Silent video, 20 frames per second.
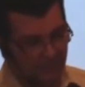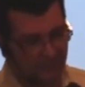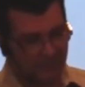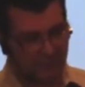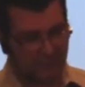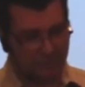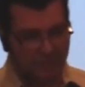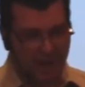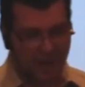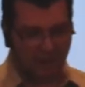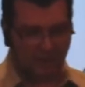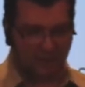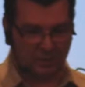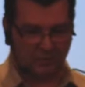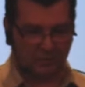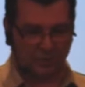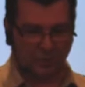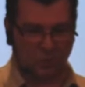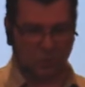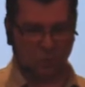this man
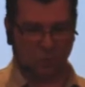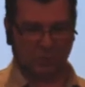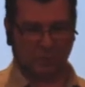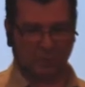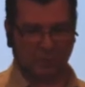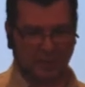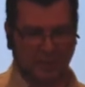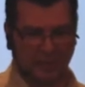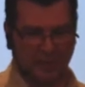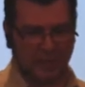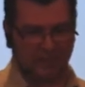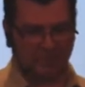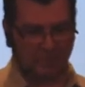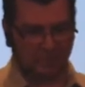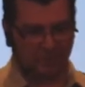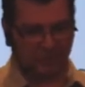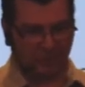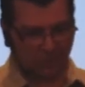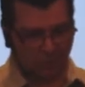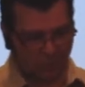lived alone in the cave
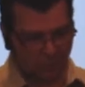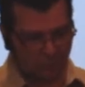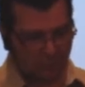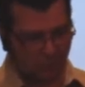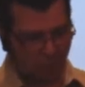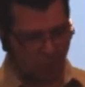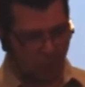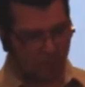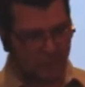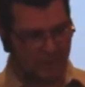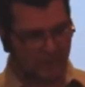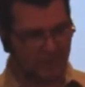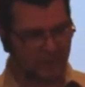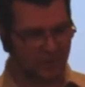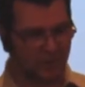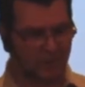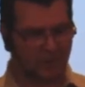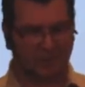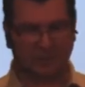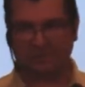of a tomb,
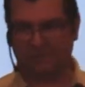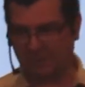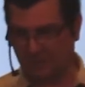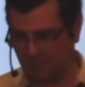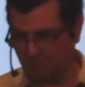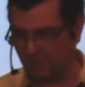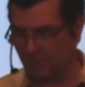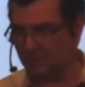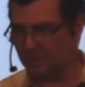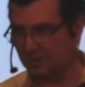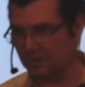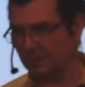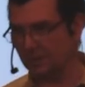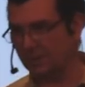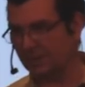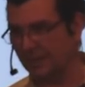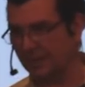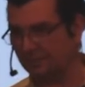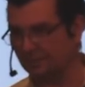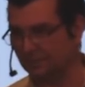tormented and living amongst
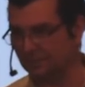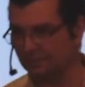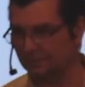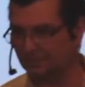the dead.